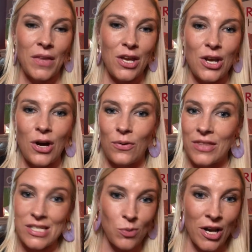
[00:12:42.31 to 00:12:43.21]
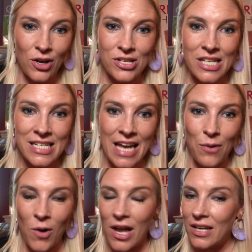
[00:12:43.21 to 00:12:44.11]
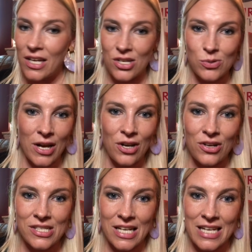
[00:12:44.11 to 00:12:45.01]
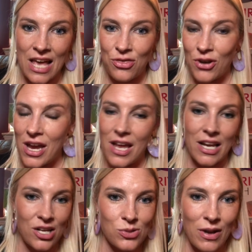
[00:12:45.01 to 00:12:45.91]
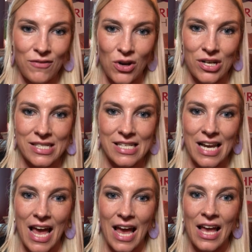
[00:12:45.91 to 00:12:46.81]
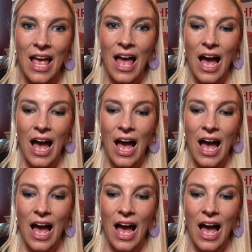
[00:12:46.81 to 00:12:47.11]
This is what I noticed on day 1. Here's what I noticed on day 3, and here's what I've noticed today.